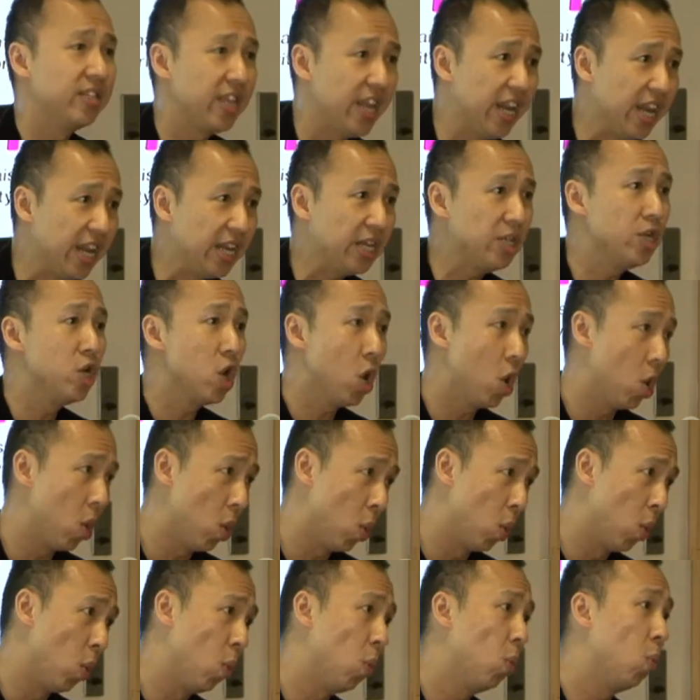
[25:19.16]
they
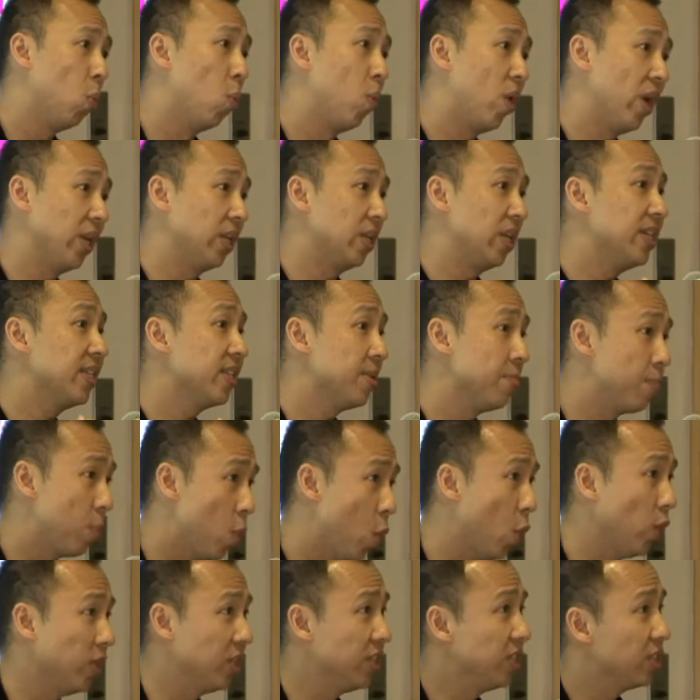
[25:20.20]
know what is
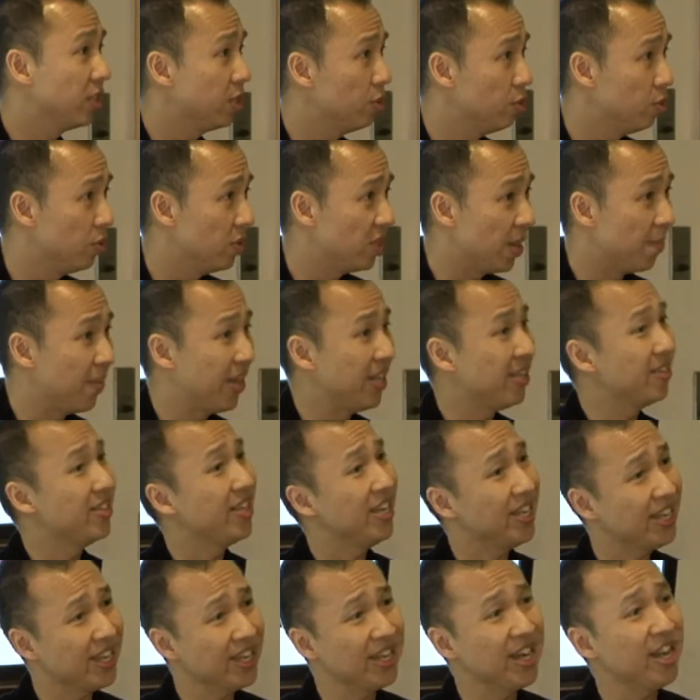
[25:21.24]
important to them and
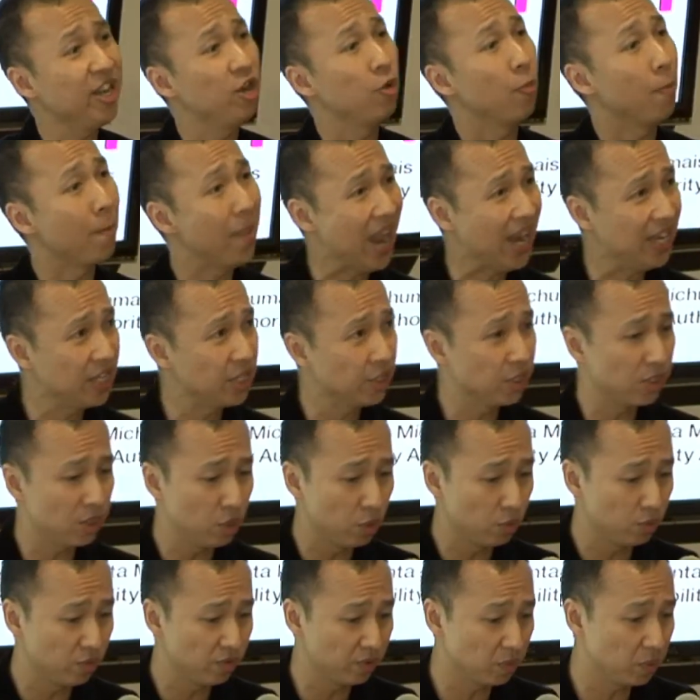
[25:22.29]
they can help manage the,
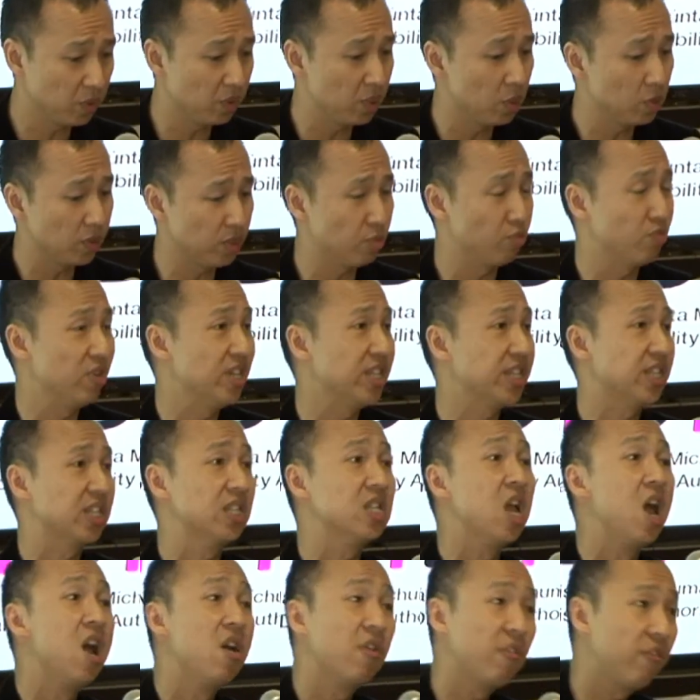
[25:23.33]
those risks
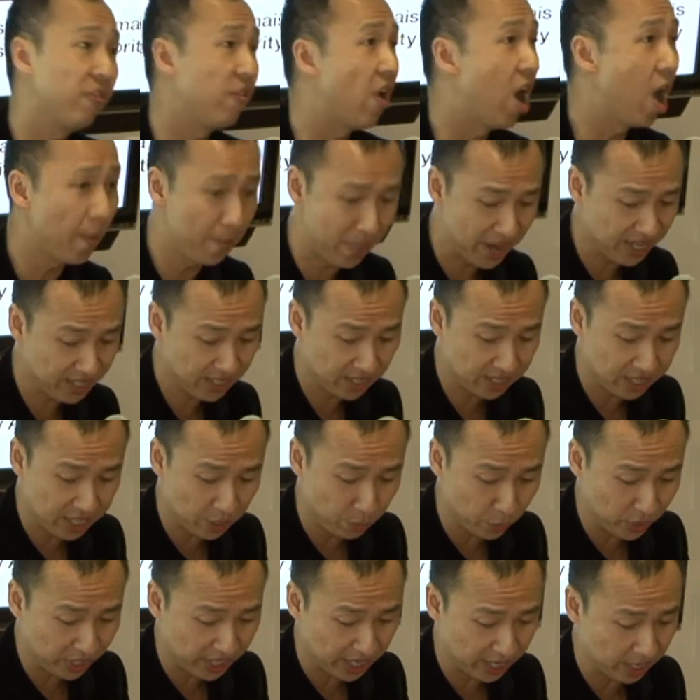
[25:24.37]
far better than
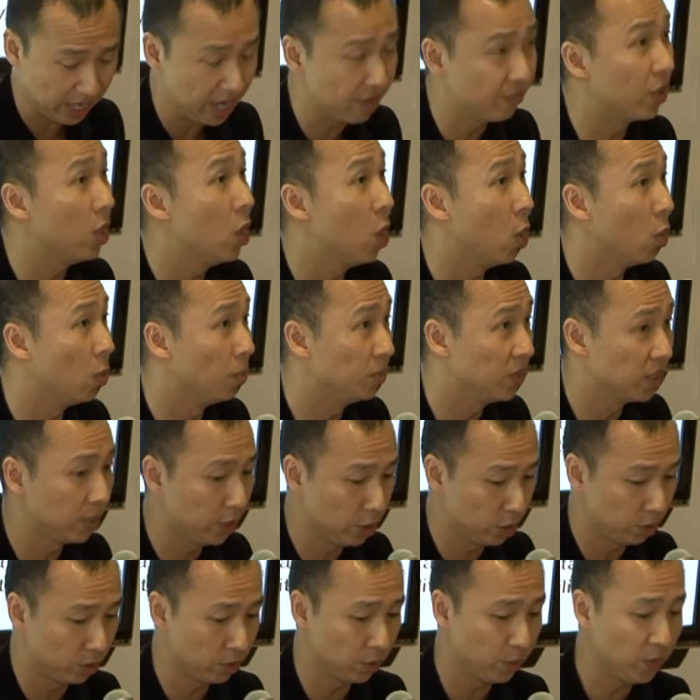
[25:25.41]
we can ever hope to
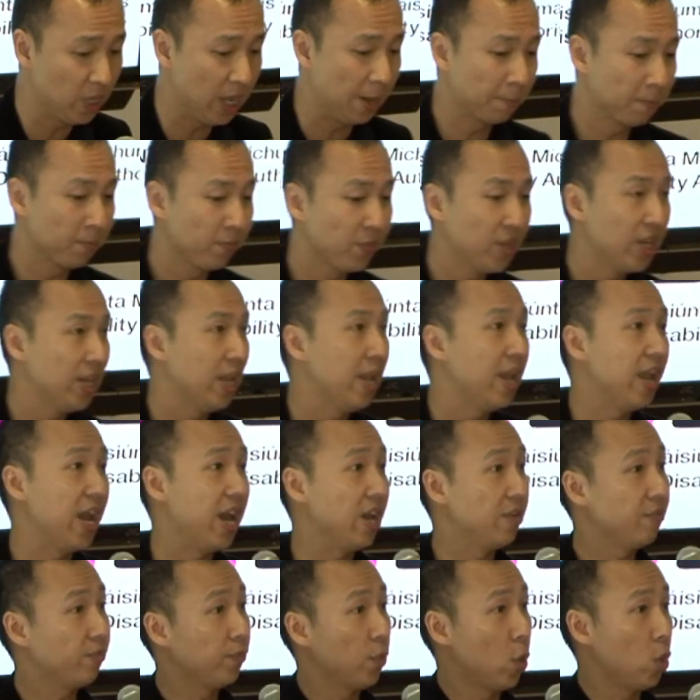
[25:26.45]
do.
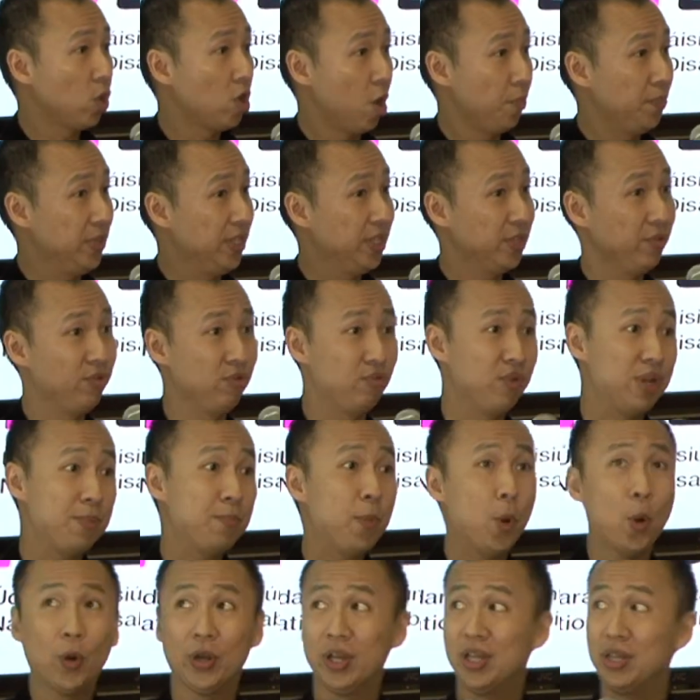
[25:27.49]
And for copies of the
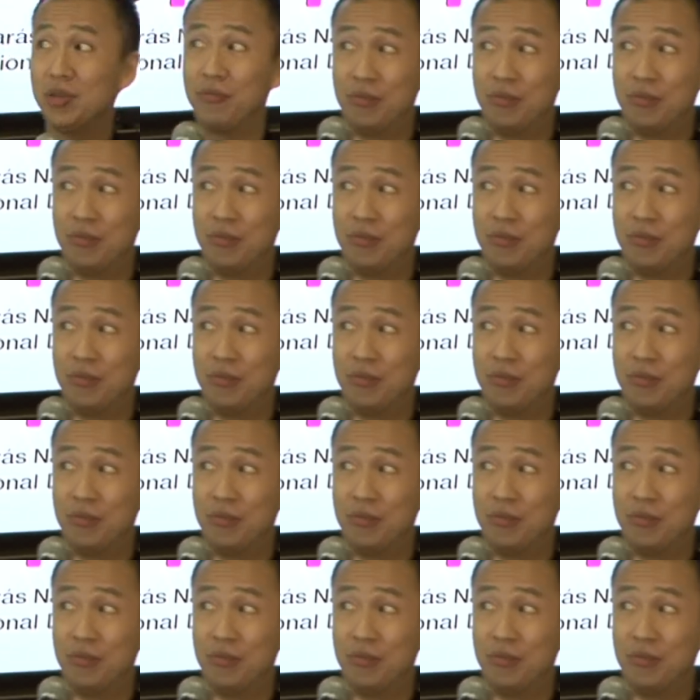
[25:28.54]
report and